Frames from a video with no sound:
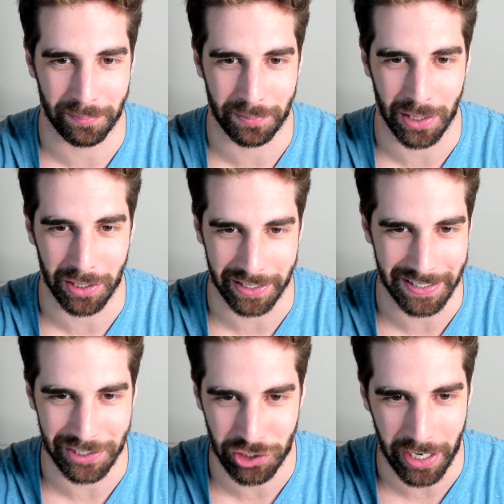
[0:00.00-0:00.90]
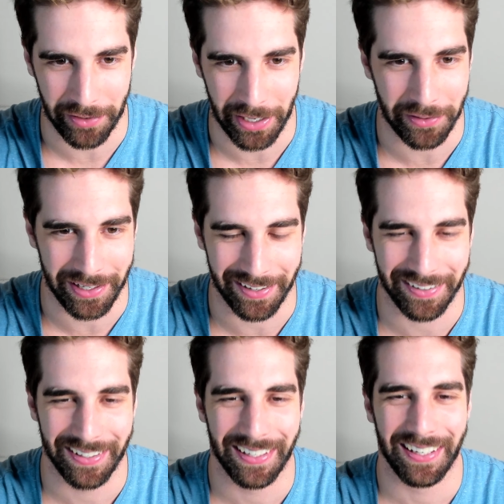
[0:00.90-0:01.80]
plug-in shout-out here
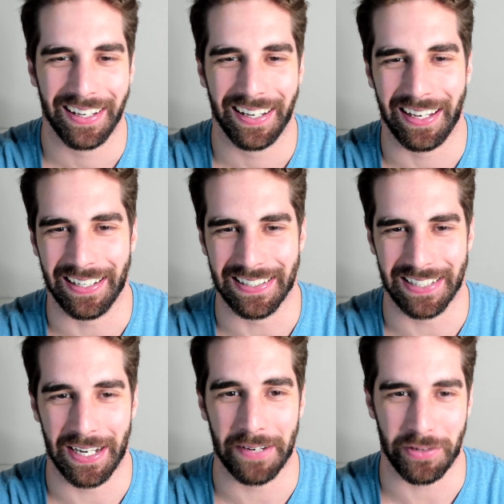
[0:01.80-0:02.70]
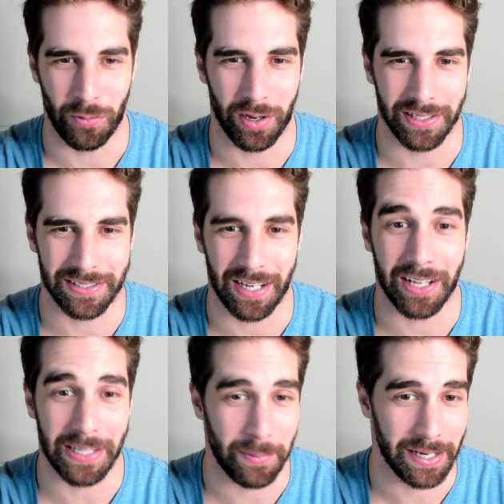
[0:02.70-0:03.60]
is uh, if you want
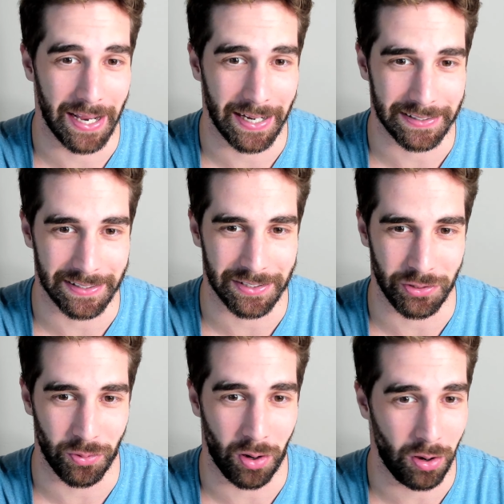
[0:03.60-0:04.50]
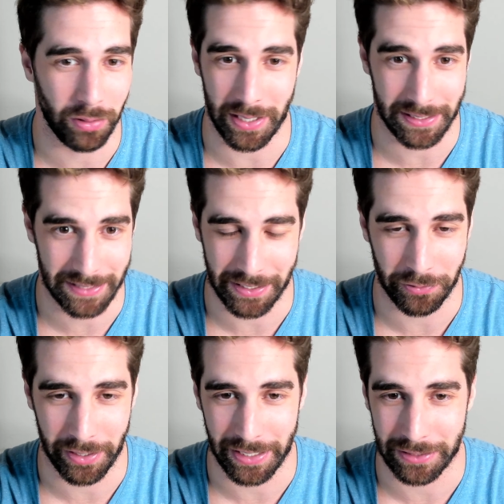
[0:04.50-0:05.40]
unlimited access to all the extended
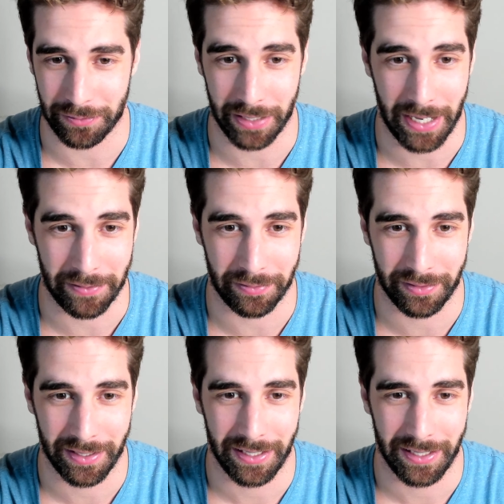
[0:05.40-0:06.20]
readings for life,